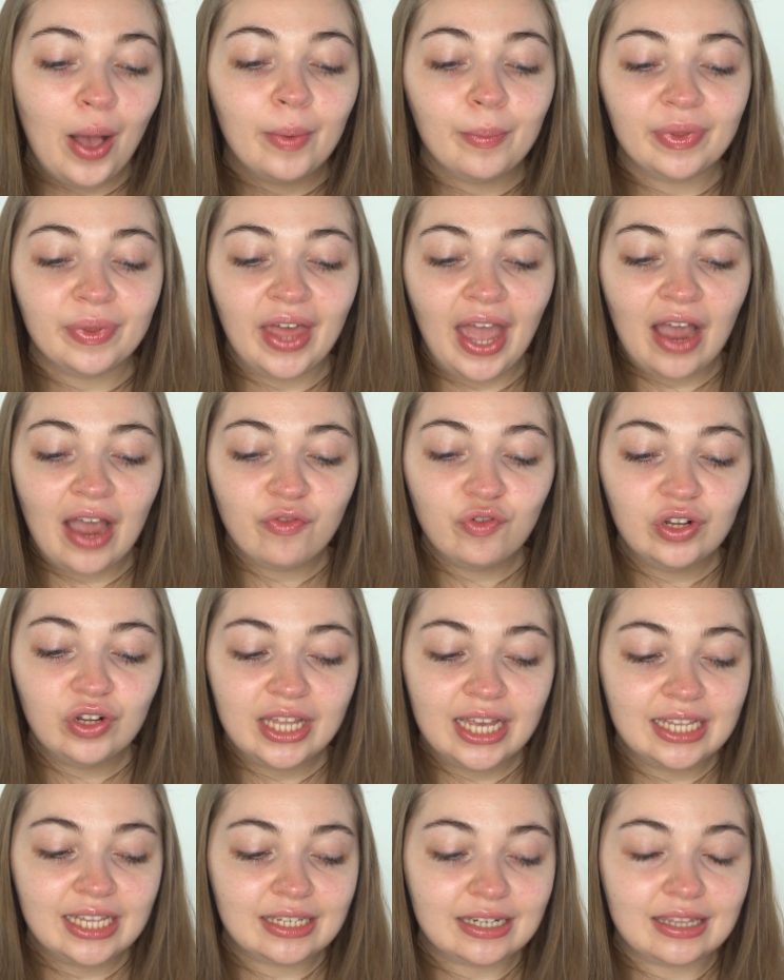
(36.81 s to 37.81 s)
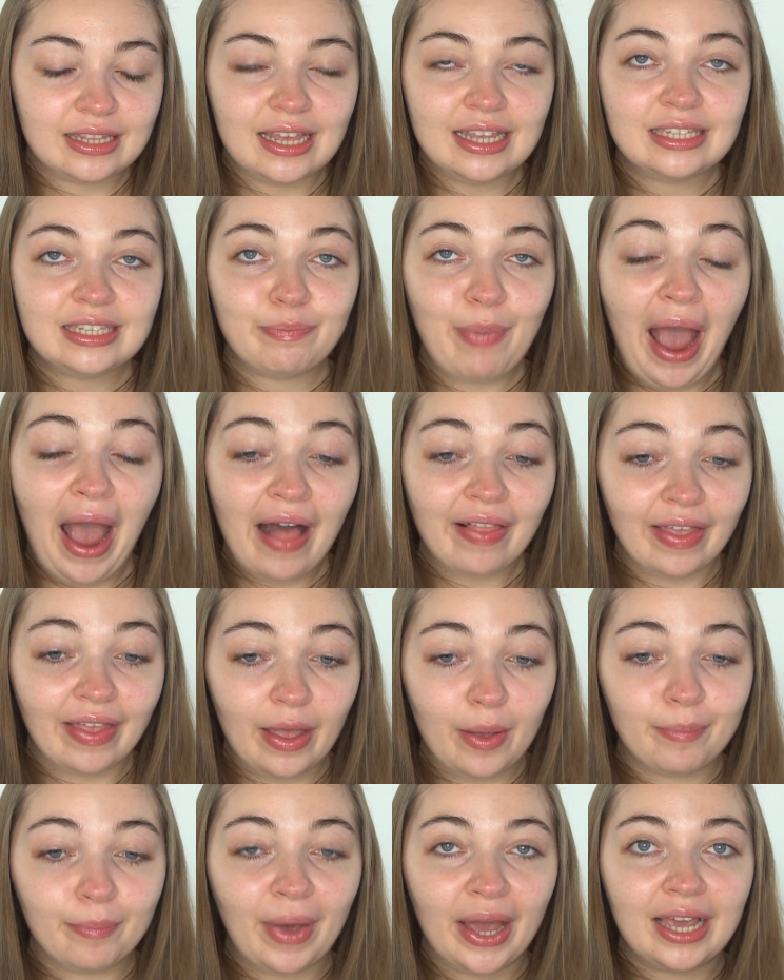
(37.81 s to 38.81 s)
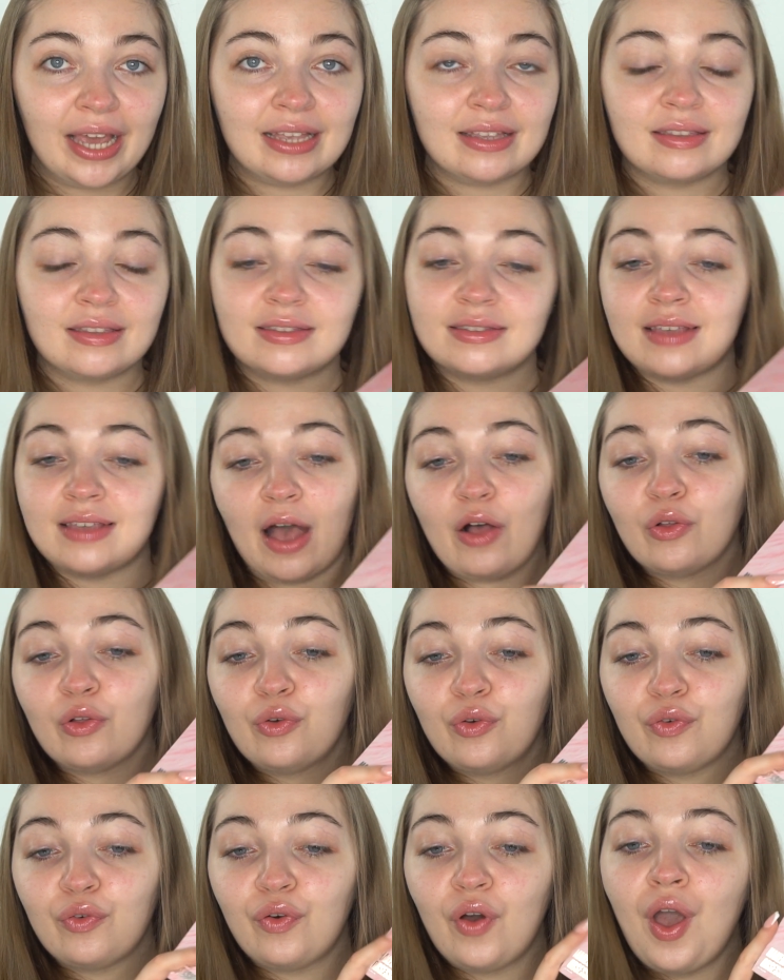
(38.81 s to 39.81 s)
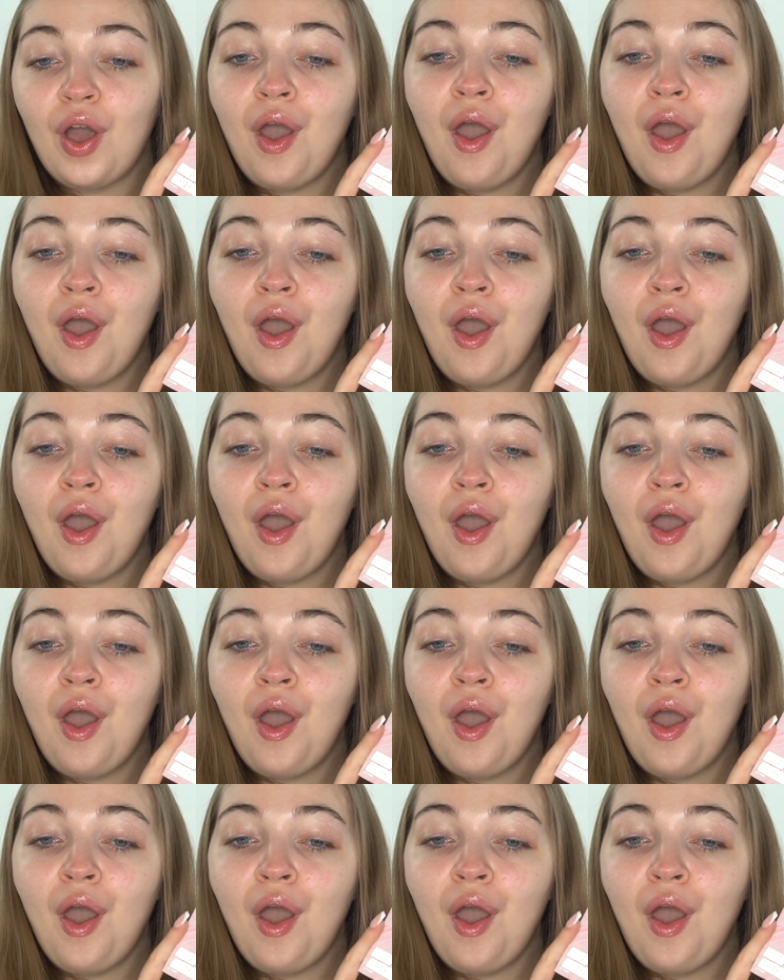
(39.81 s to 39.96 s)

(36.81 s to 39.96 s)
But they have released this palette by itself.